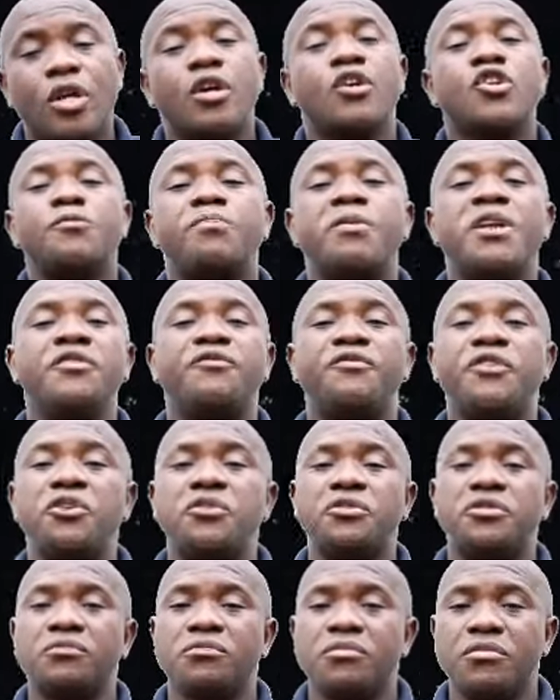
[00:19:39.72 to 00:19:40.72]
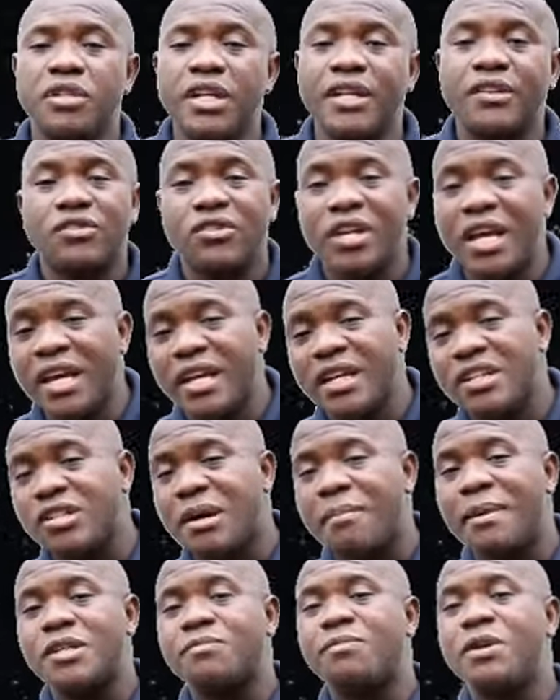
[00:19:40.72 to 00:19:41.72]
Spirit filled. They think it's
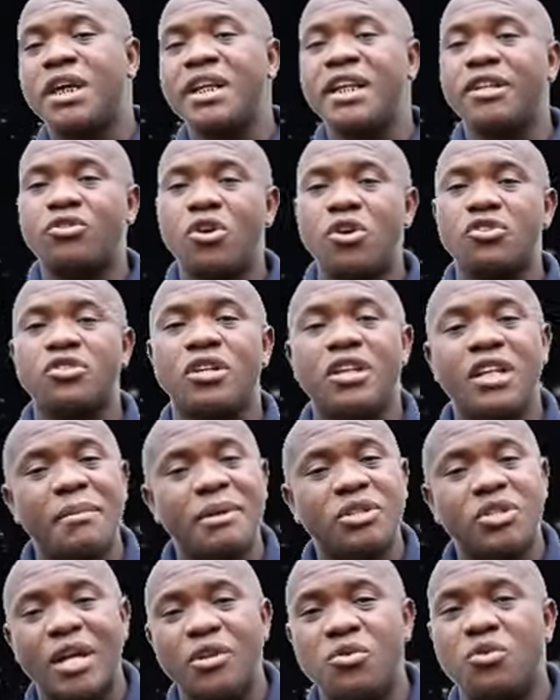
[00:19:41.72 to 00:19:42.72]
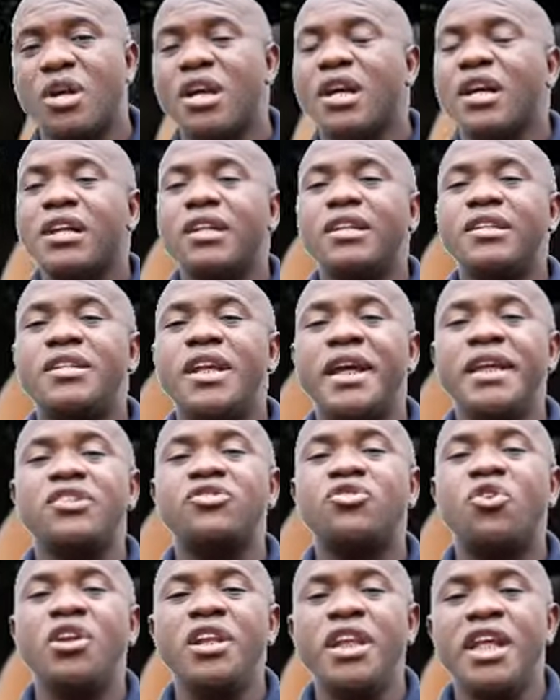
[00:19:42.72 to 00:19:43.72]
about speaking in tongues. Let me tell you, there
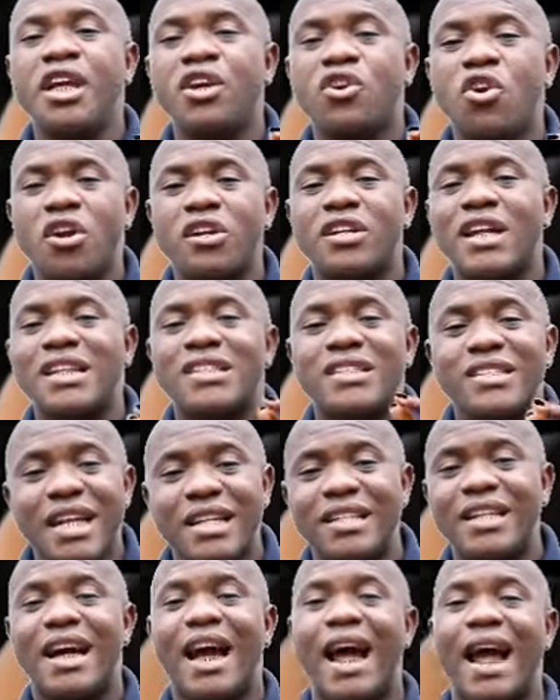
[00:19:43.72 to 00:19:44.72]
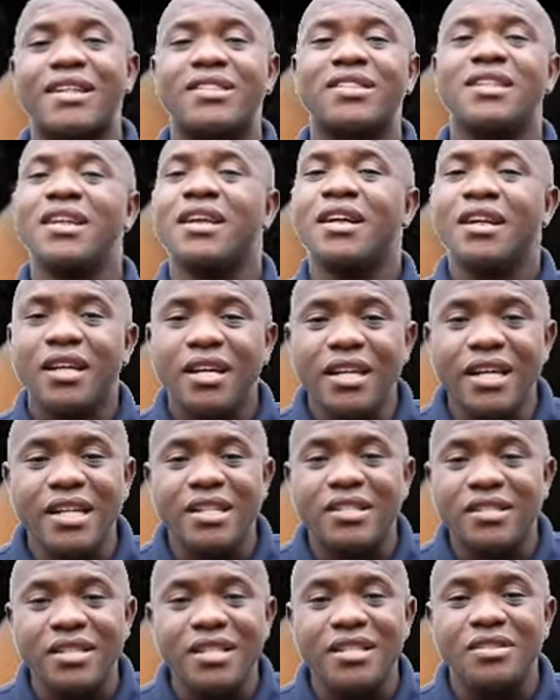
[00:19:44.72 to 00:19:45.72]
is only God that sees the heart.
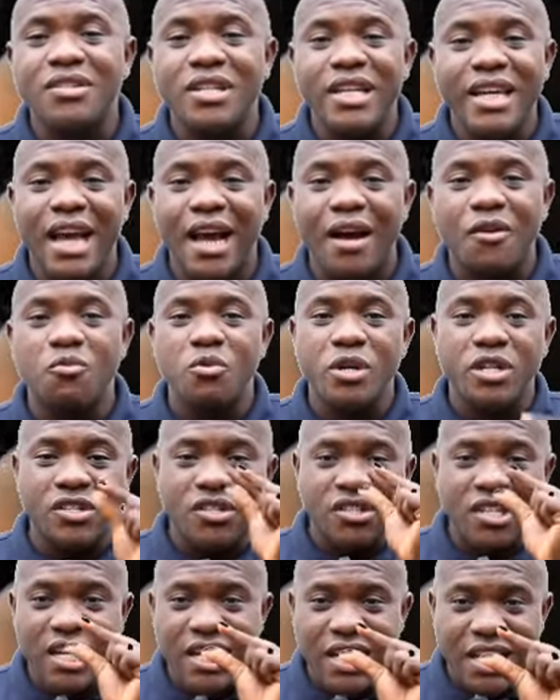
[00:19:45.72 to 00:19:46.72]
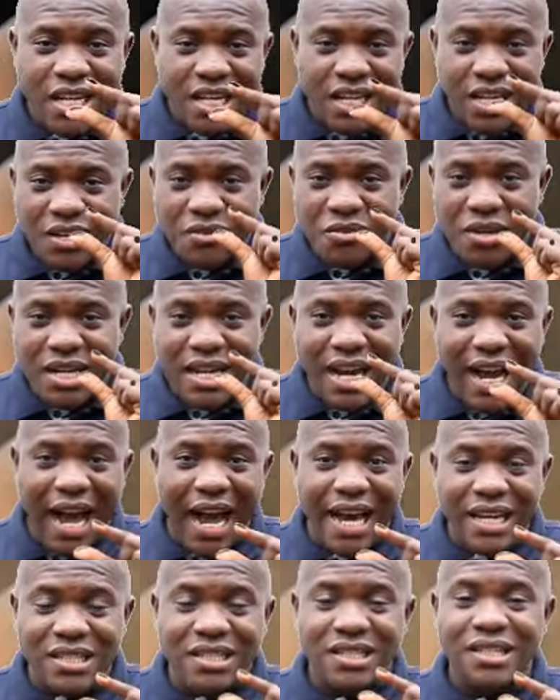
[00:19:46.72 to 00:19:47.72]
It is here we see with the
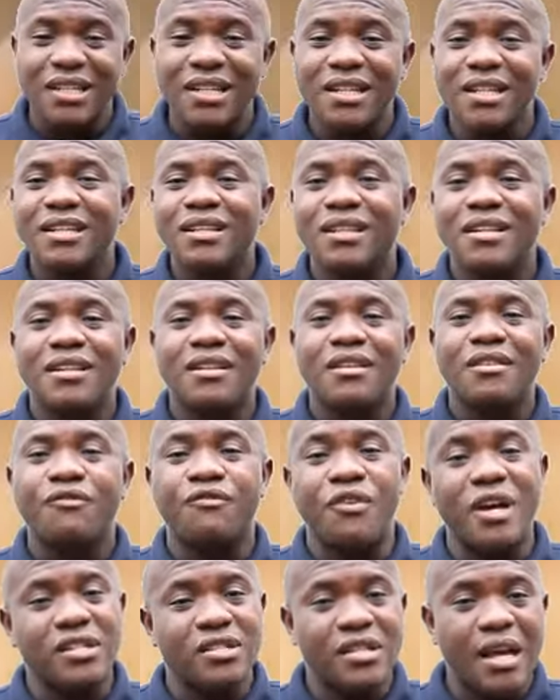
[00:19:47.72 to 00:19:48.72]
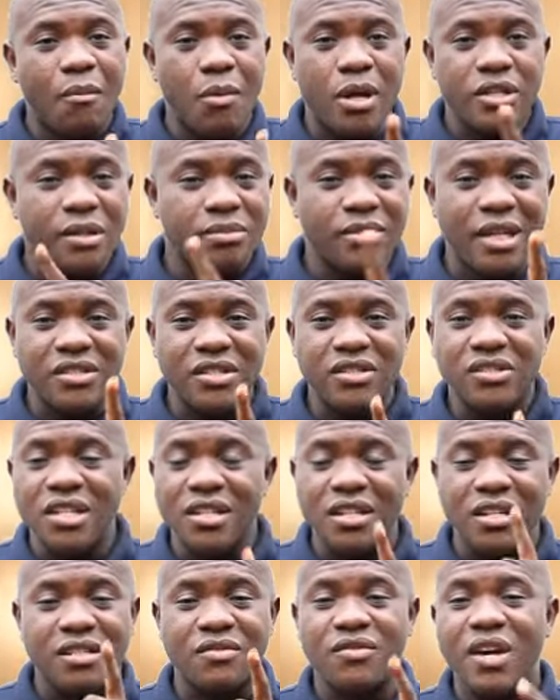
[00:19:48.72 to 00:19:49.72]
eyes. First Samuel chapter
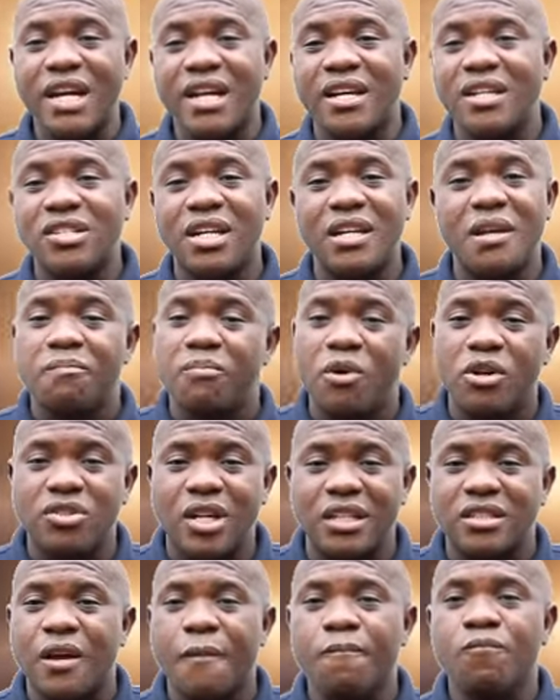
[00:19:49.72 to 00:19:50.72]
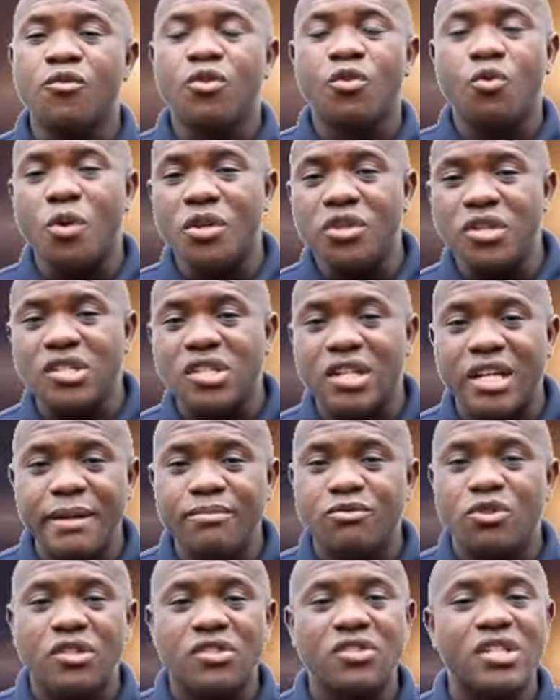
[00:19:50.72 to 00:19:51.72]
16 is very critically important. When the
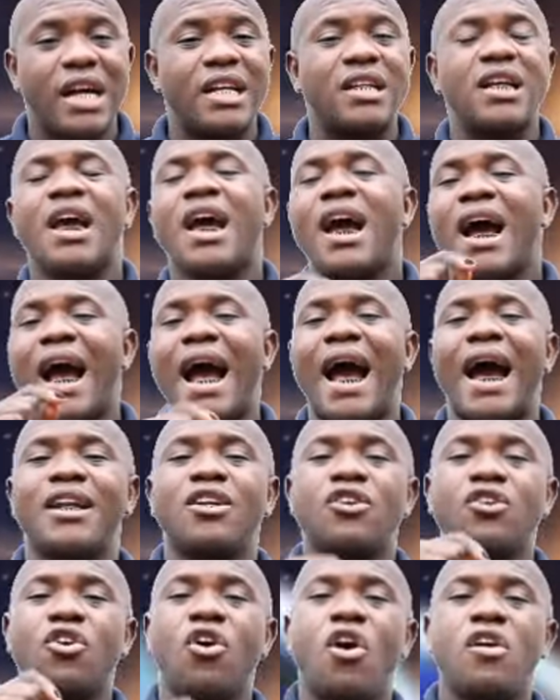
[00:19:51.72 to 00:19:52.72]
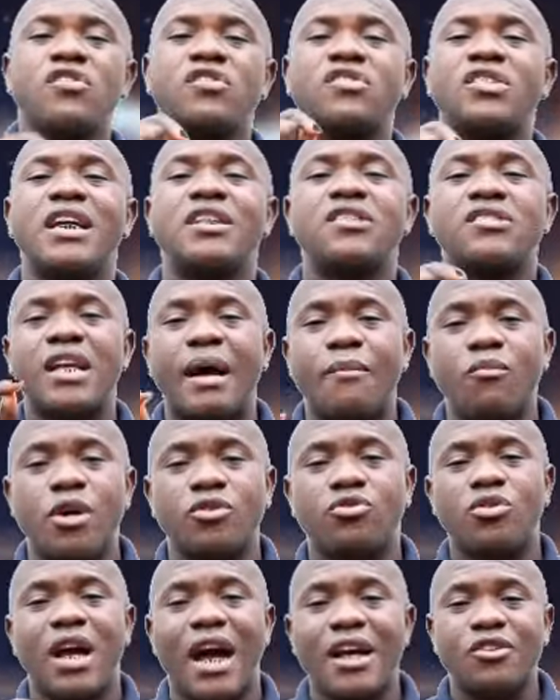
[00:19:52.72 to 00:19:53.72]
scripture said, and God sent Samuel
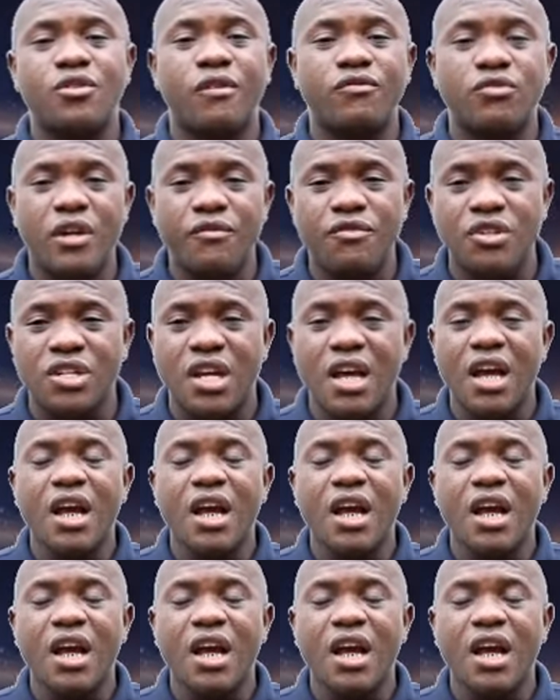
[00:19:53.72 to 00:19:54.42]
to the house of David,